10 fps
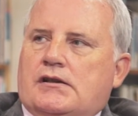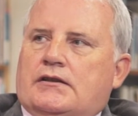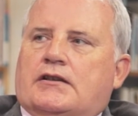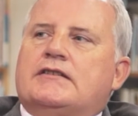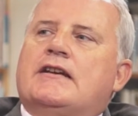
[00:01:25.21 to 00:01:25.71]

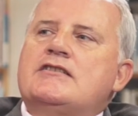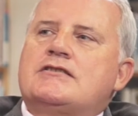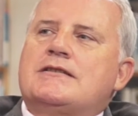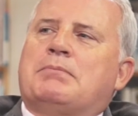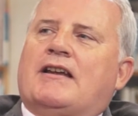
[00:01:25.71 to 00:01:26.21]
The
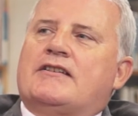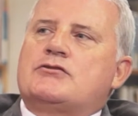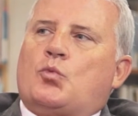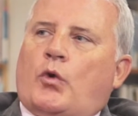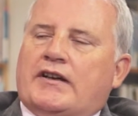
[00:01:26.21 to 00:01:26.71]
contingency
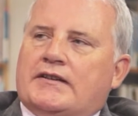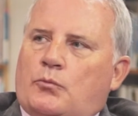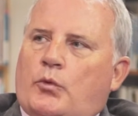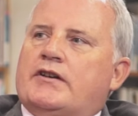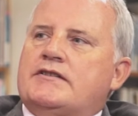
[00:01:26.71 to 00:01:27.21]
plans
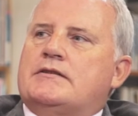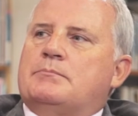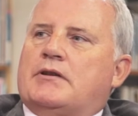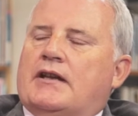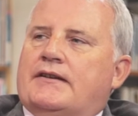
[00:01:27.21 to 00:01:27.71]
weren't
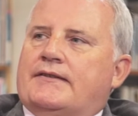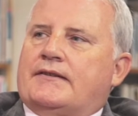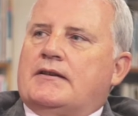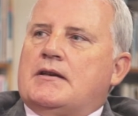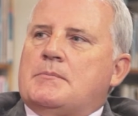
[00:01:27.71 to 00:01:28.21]
in
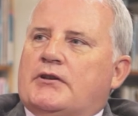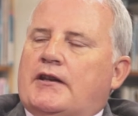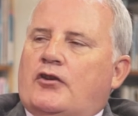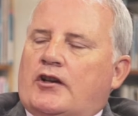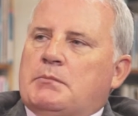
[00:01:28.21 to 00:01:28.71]
place, but
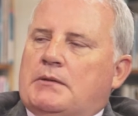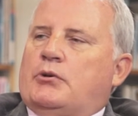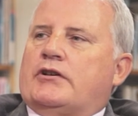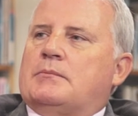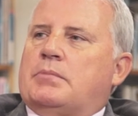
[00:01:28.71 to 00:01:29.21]
they could have been
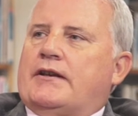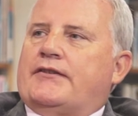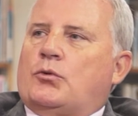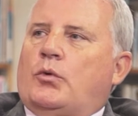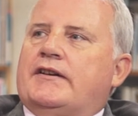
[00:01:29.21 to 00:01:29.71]
put in
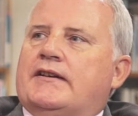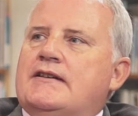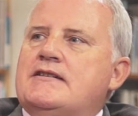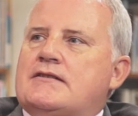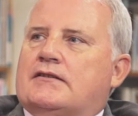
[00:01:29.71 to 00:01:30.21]
place quite
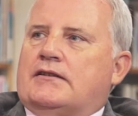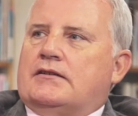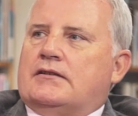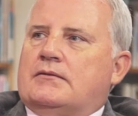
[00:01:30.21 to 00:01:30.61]
easily.